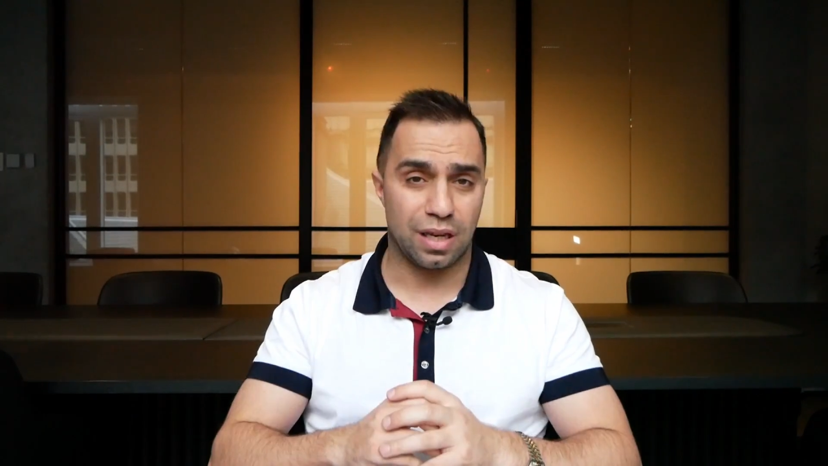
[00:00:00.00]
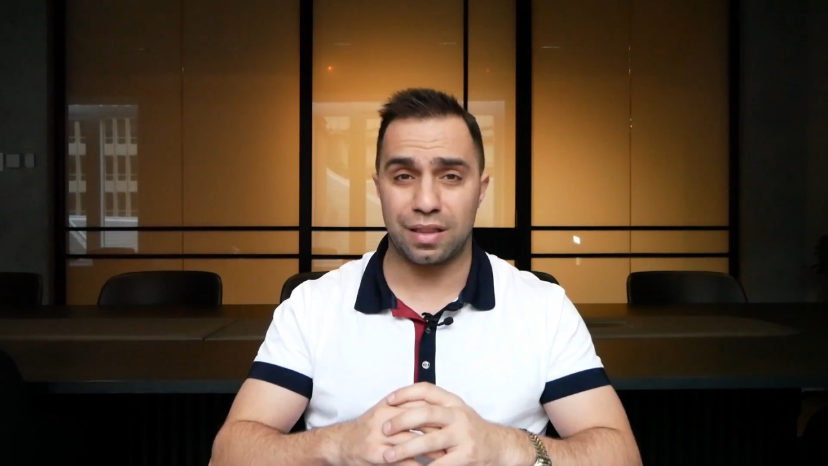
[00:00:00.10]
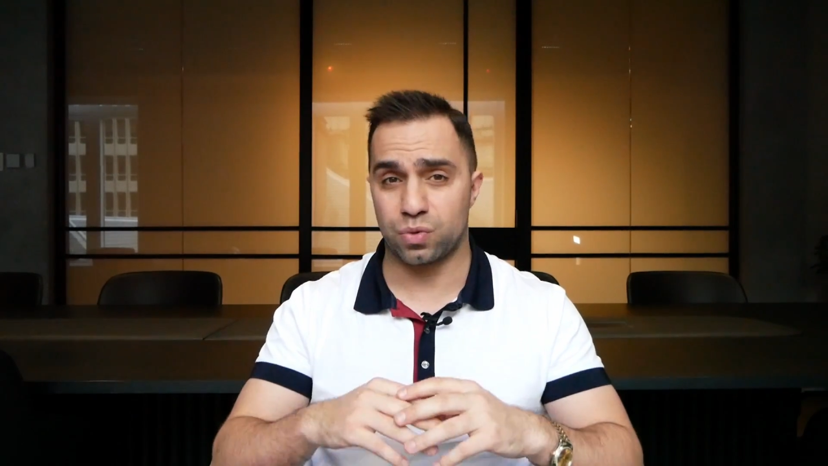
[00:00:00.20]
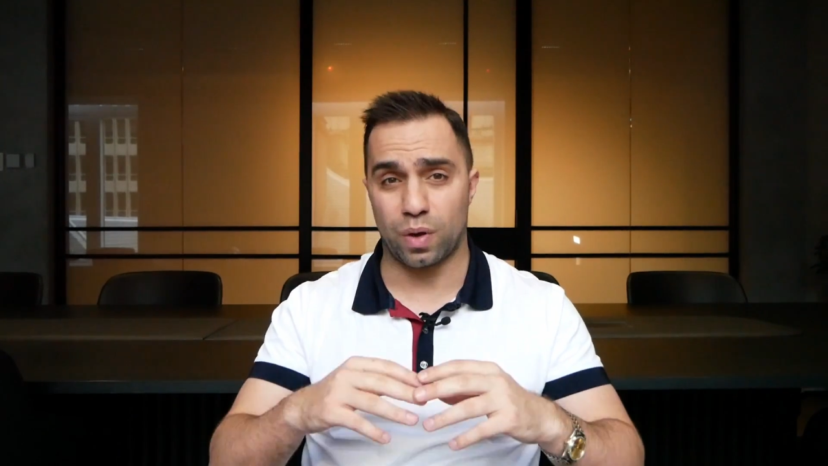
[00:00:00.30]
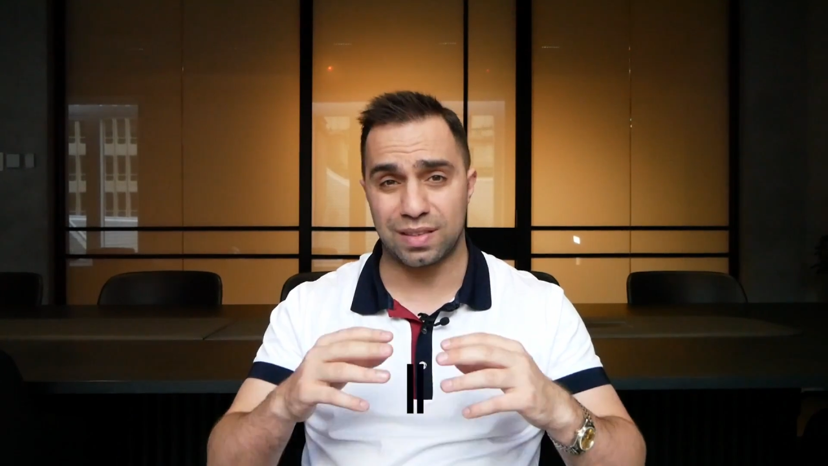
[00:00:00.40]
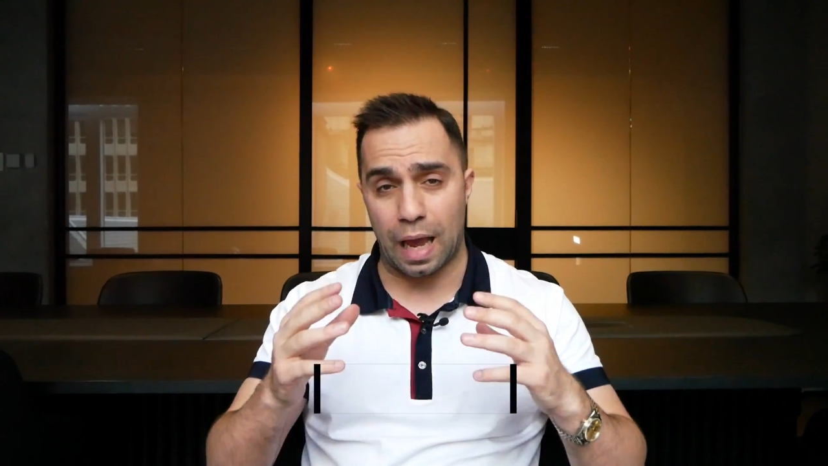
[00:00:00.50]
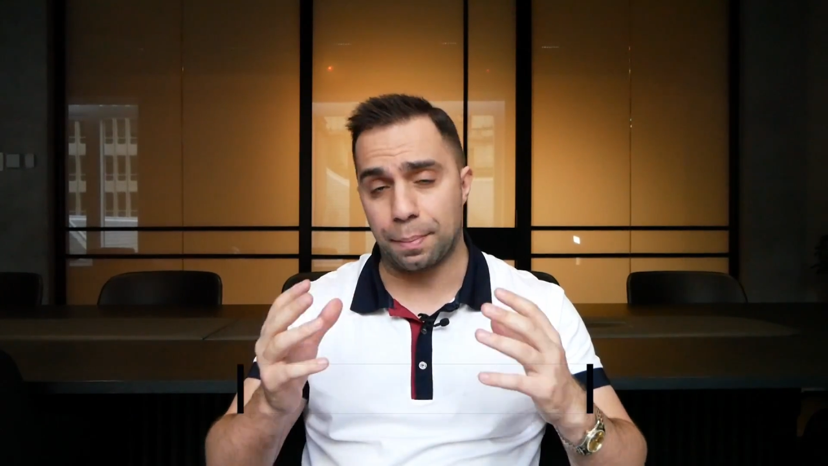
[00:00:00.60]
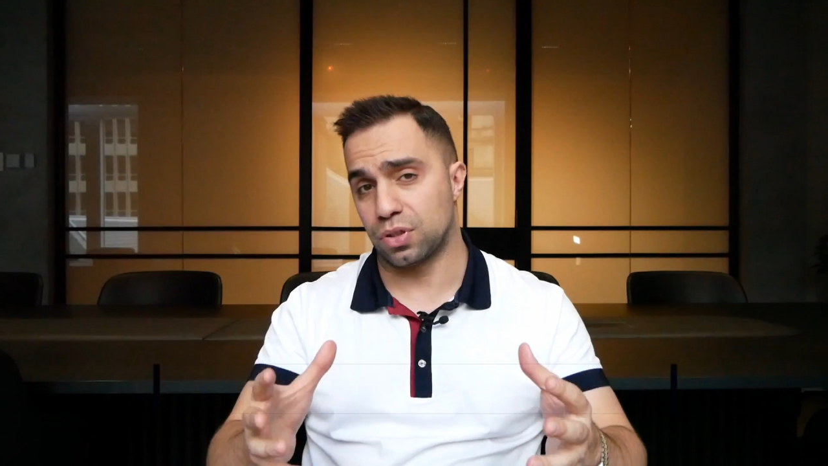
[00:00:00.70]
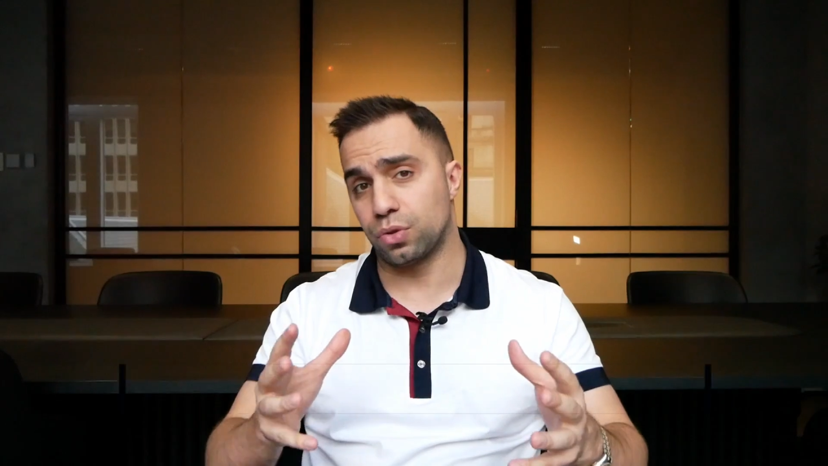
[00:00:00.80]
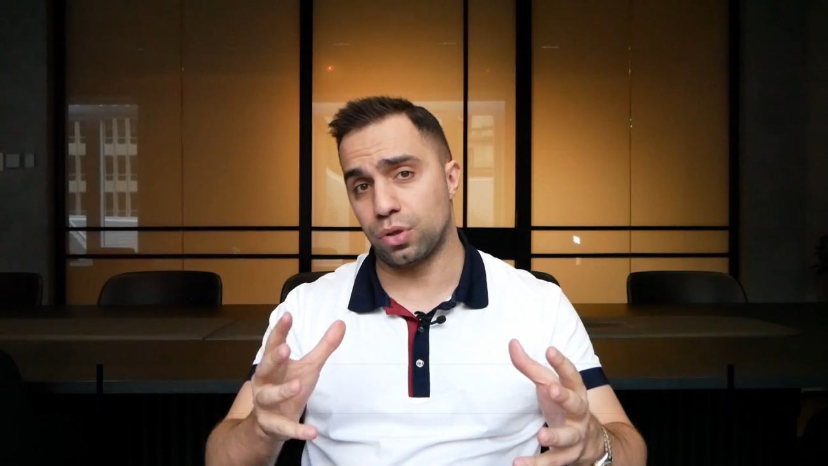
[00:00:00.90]
And that's why it's
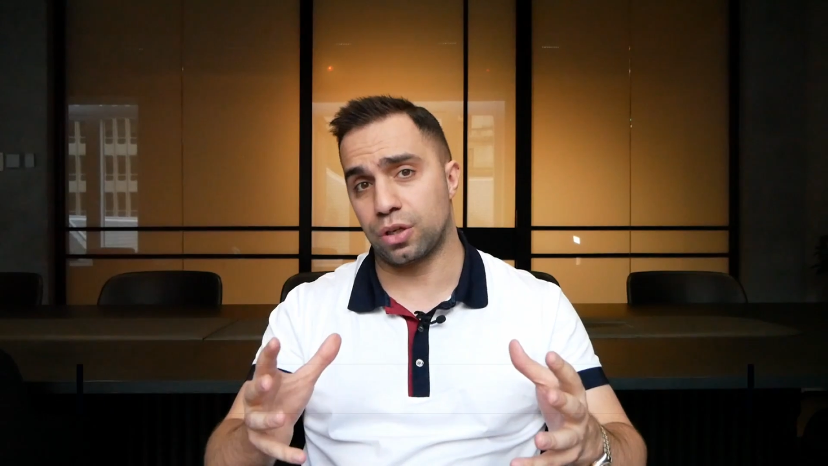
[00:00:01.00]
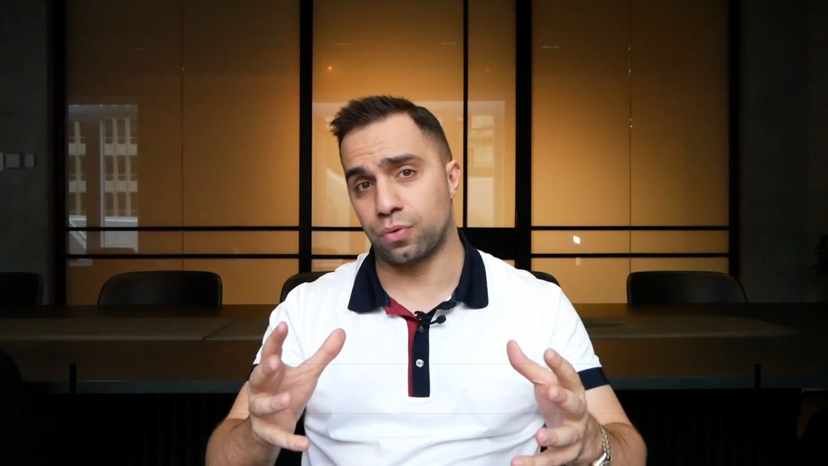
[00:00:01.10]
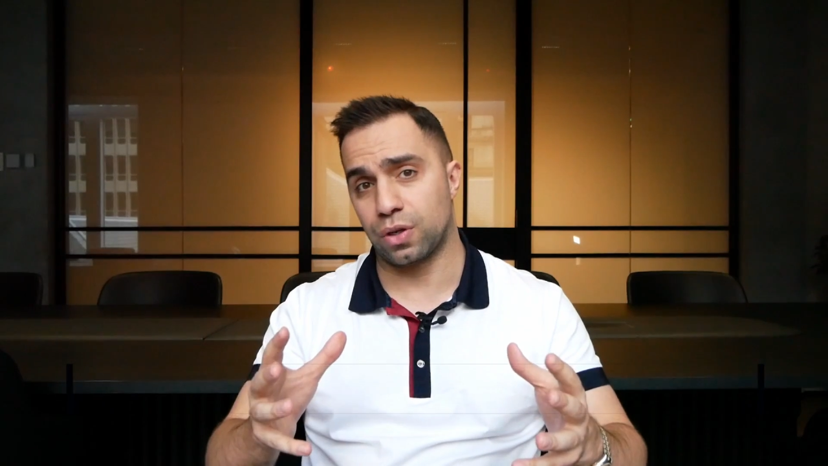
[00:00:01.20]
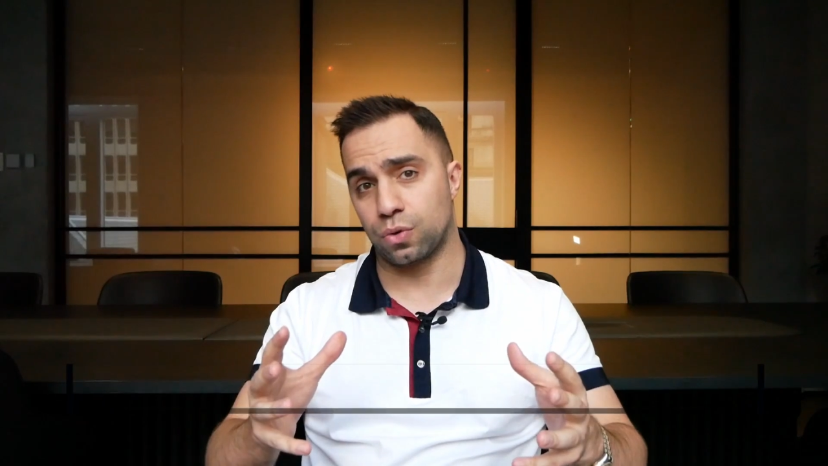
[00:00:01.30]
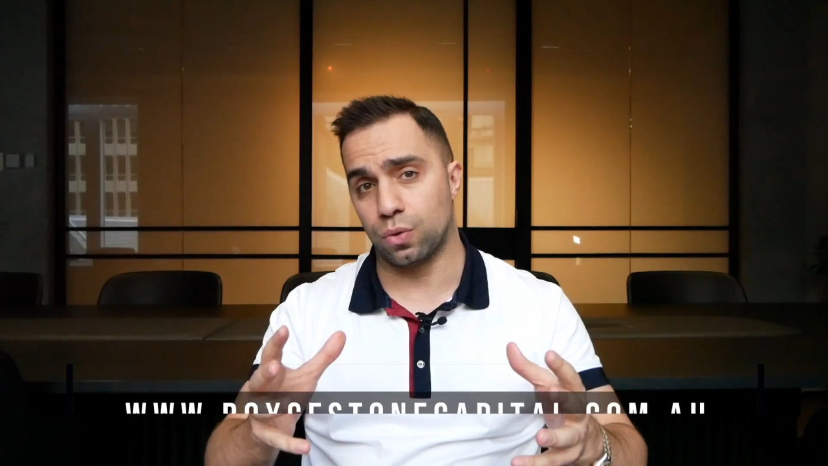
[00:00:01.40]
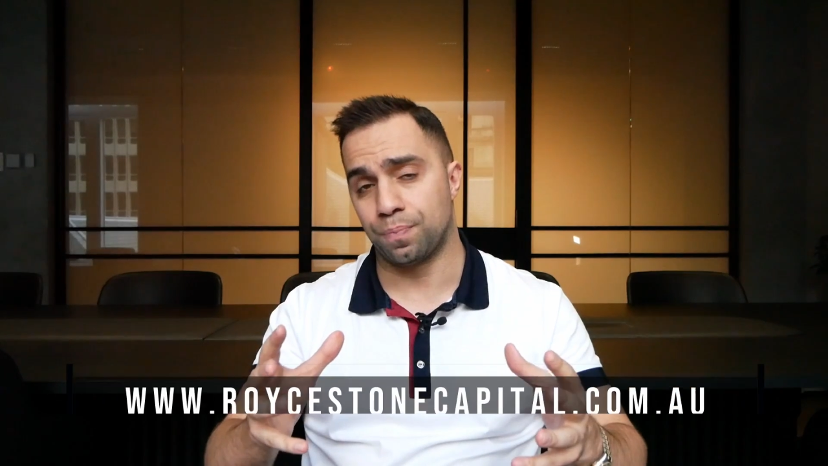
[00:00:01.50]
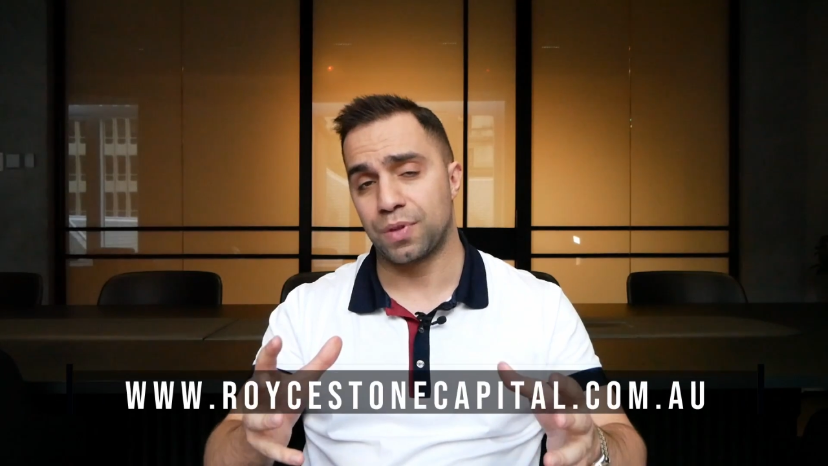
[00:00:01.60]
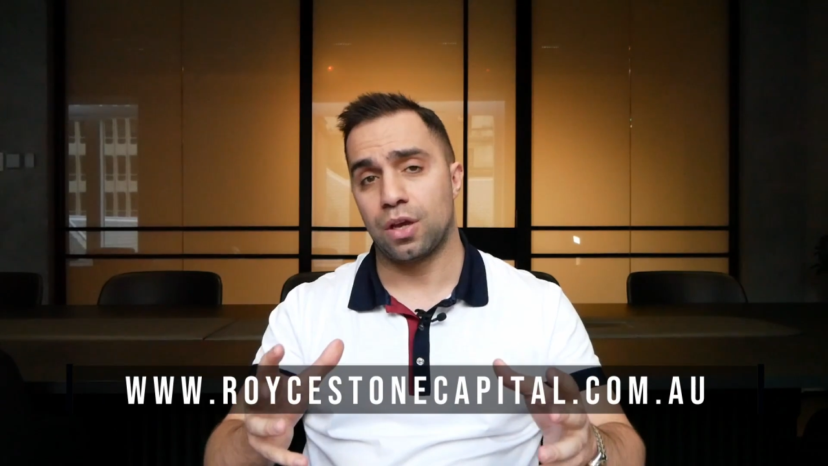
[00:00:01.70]
absolutely critical